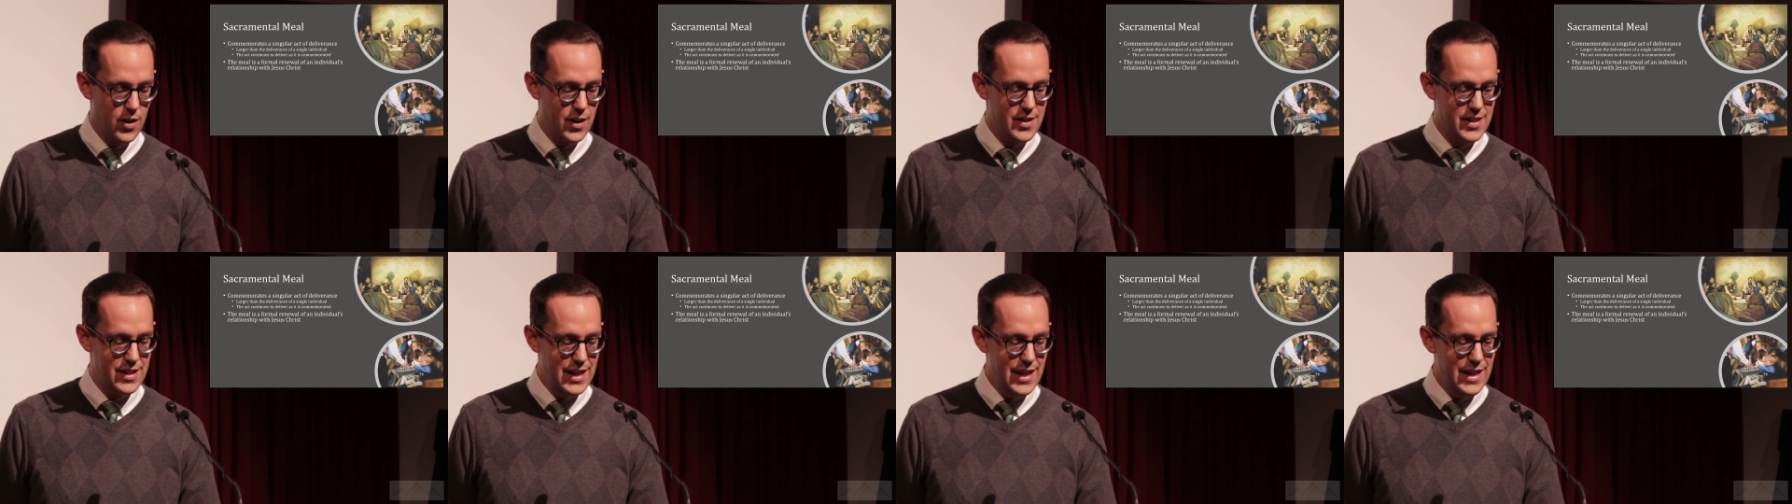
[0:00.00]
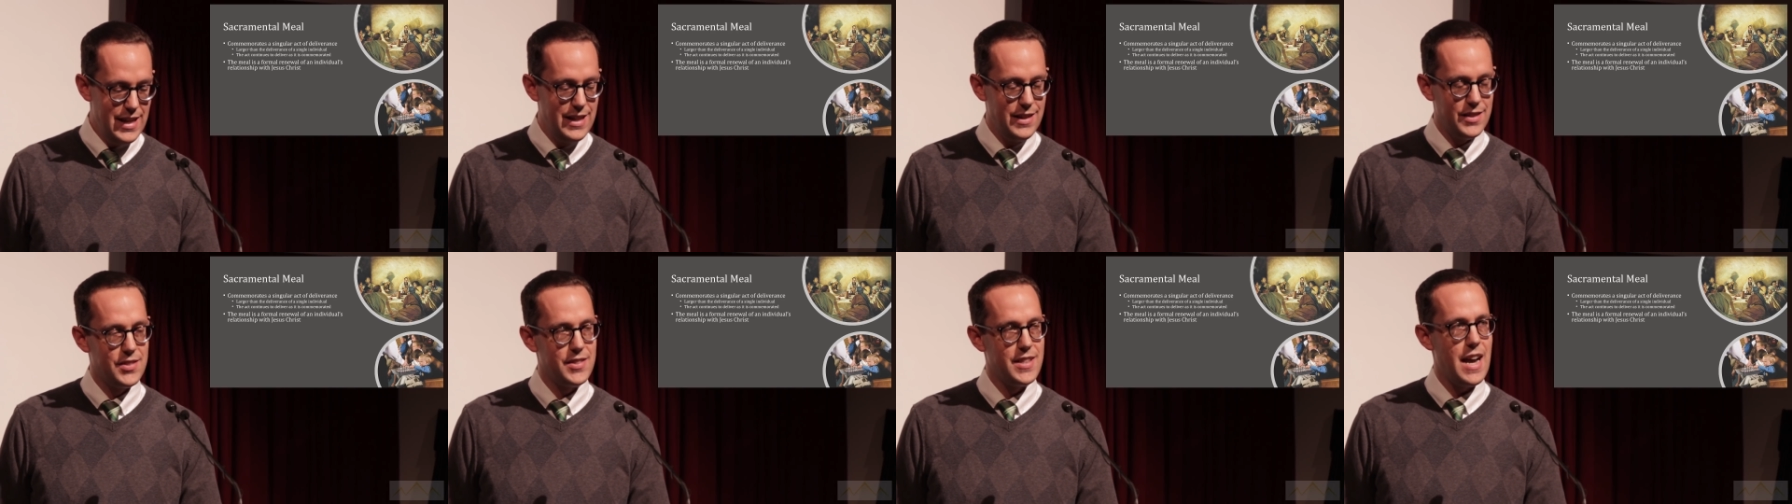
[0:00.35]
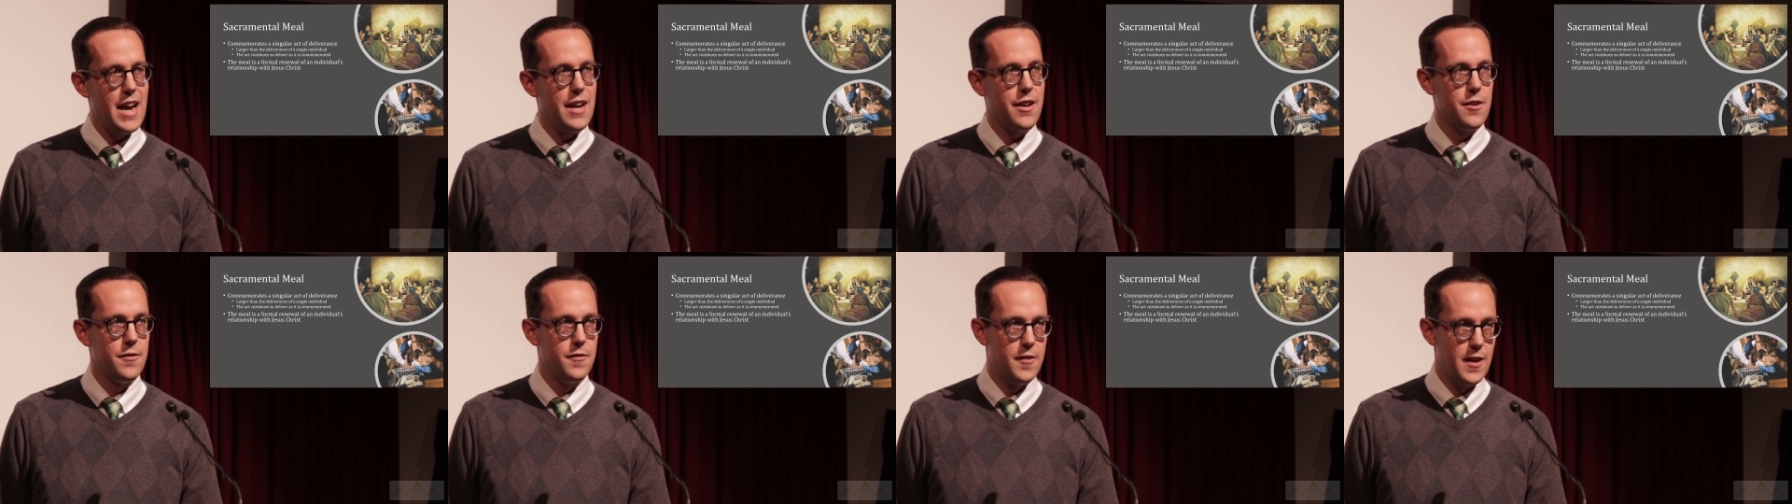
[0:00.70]
whereas eating
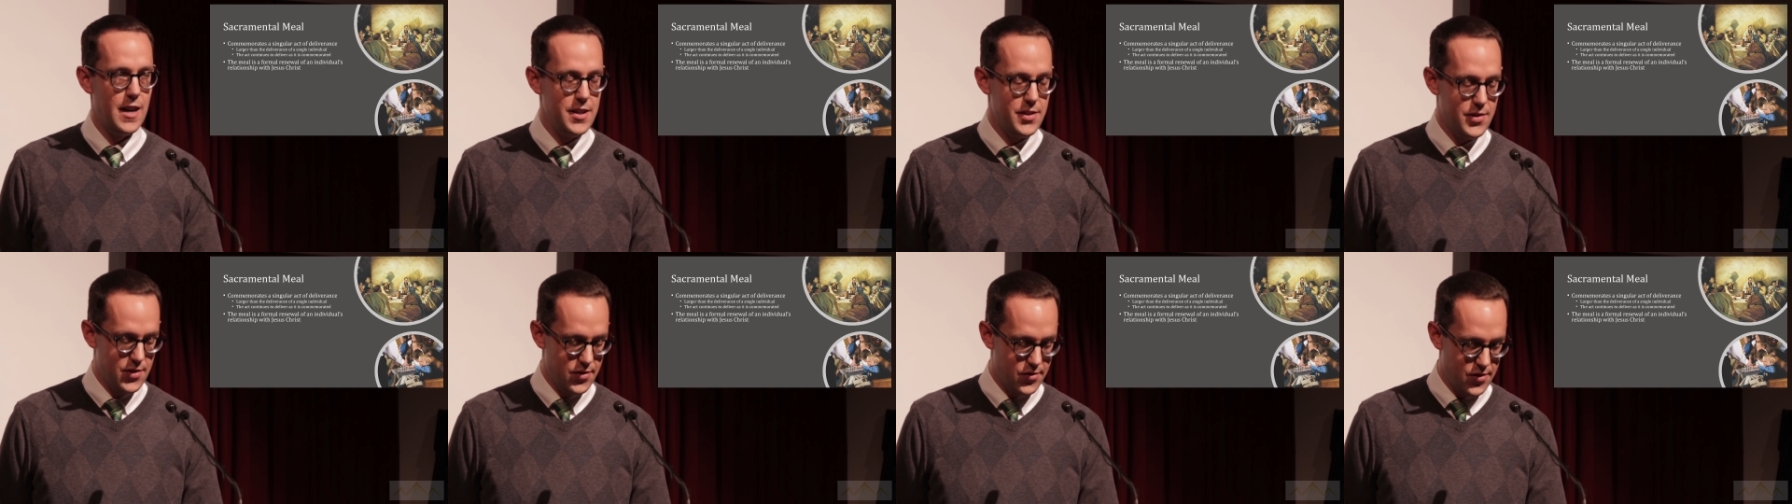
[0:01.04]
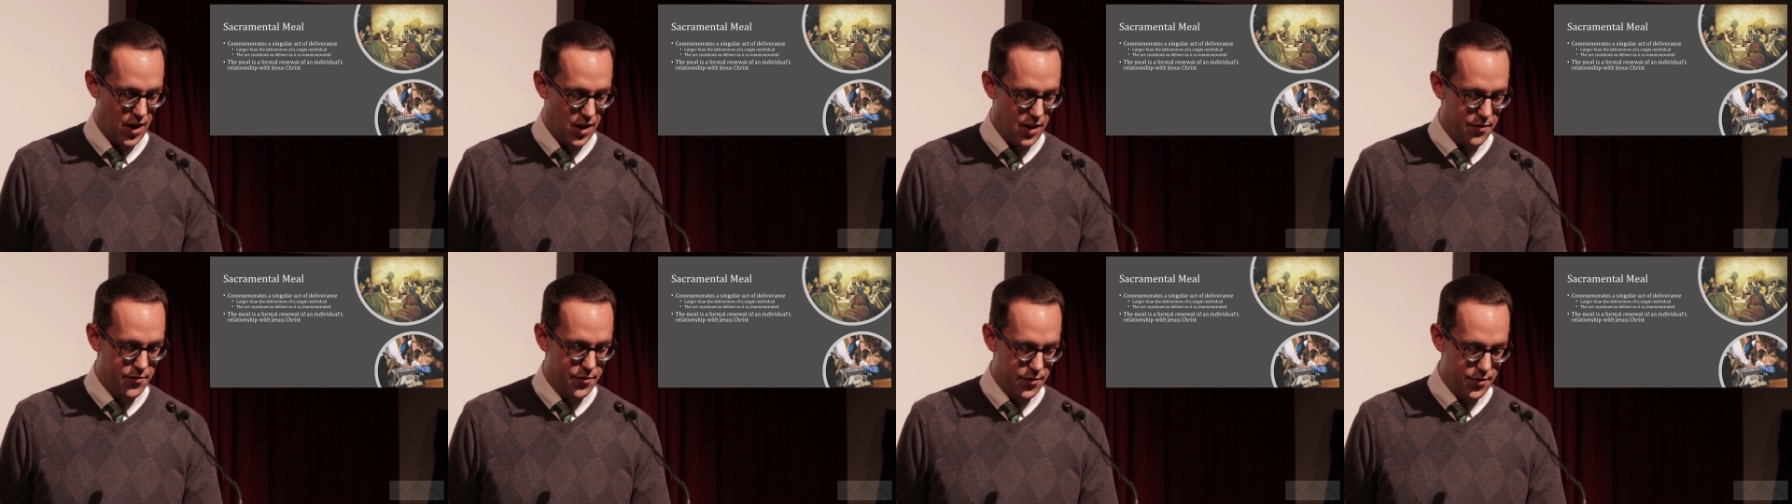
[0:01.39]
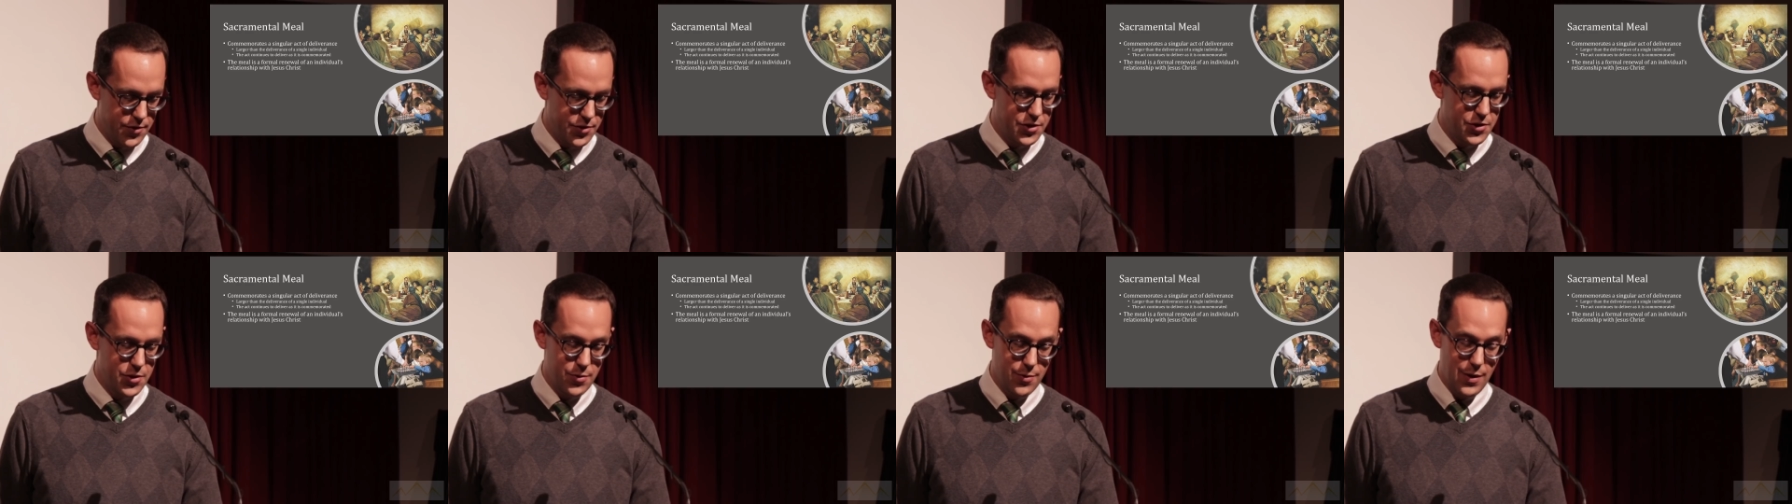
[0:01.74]
sacrifices
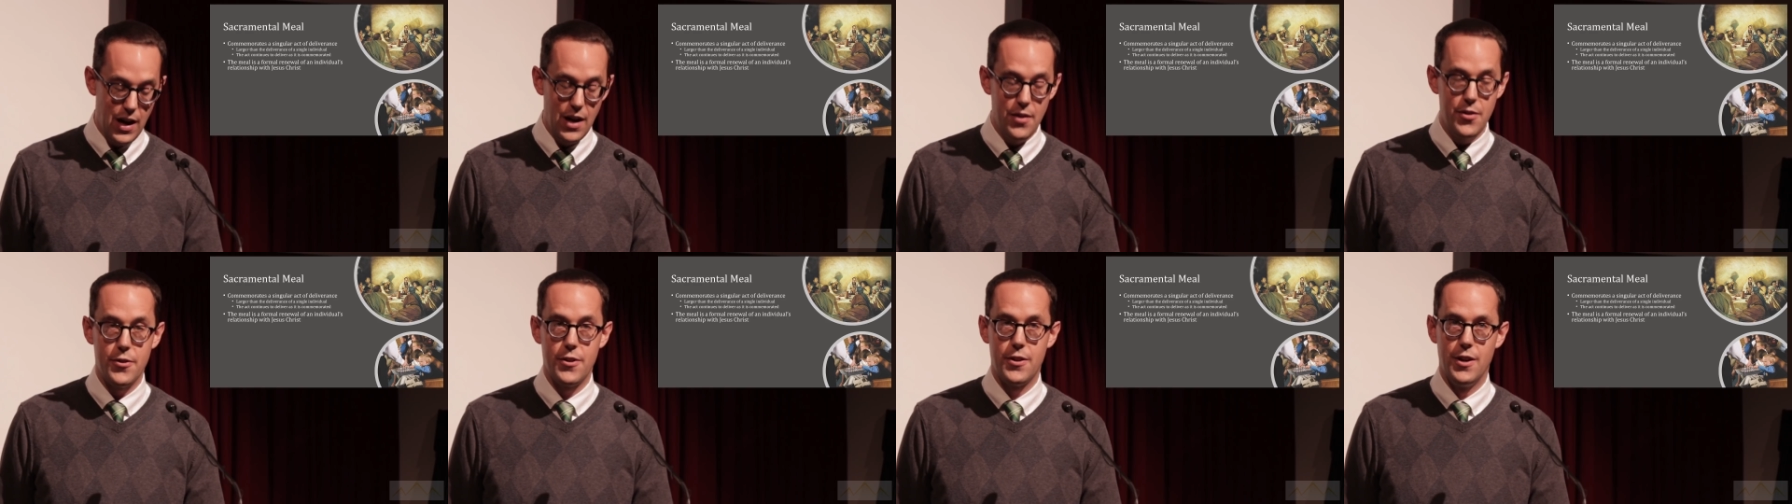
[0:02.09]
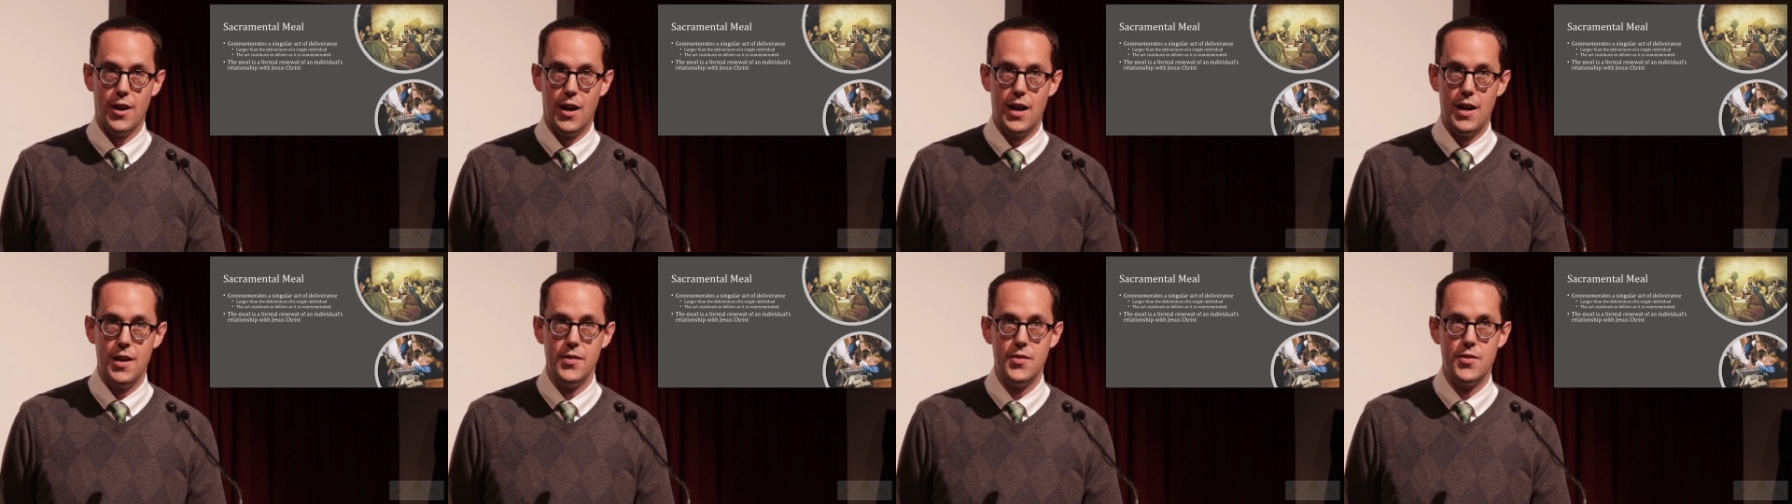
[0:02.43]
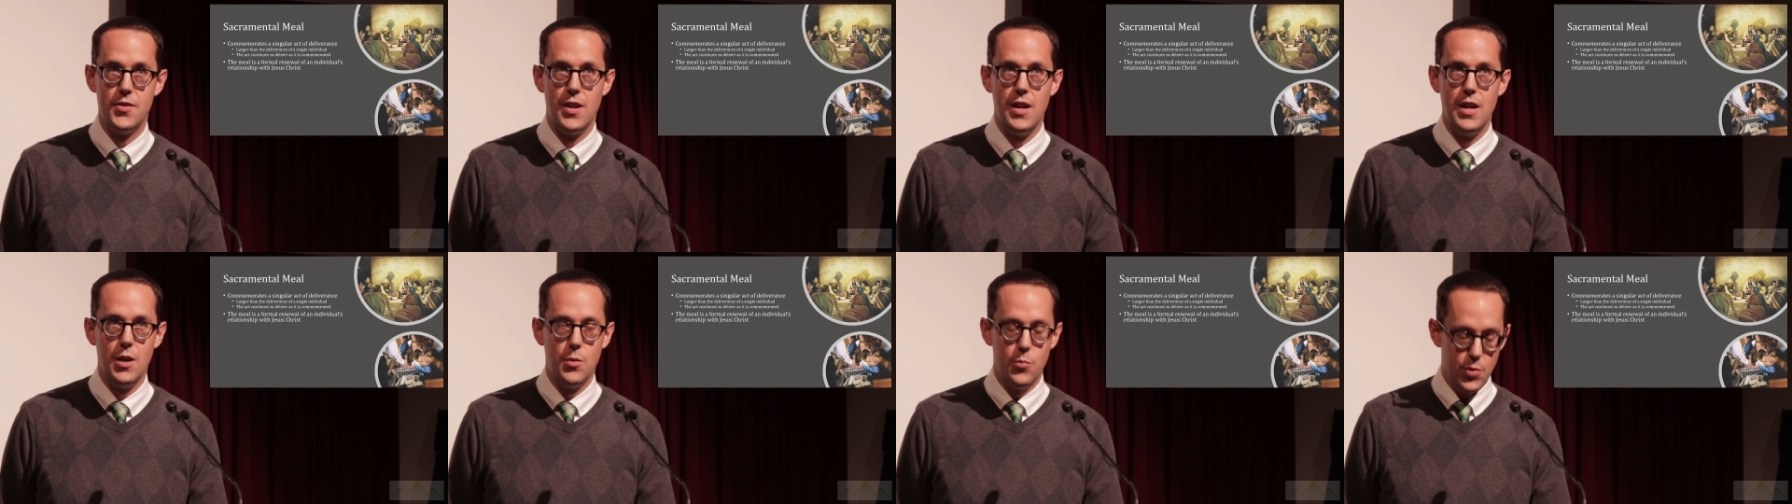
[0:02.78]
offered to other
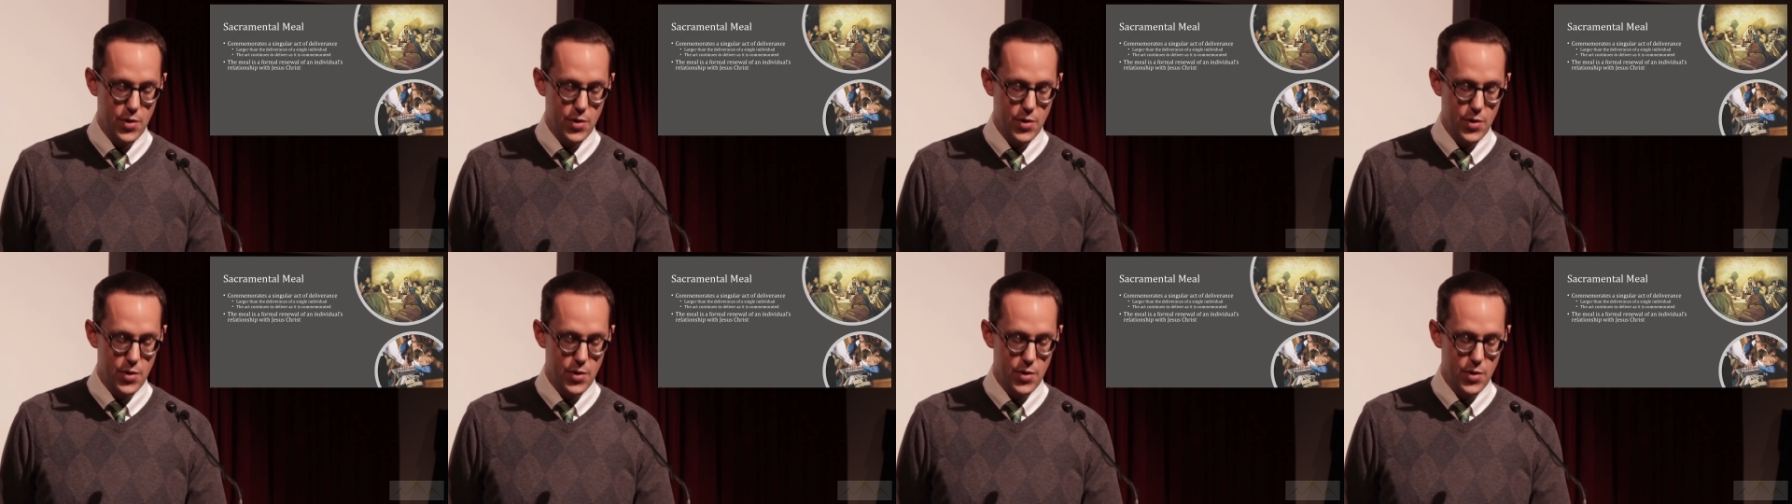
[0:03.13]
gods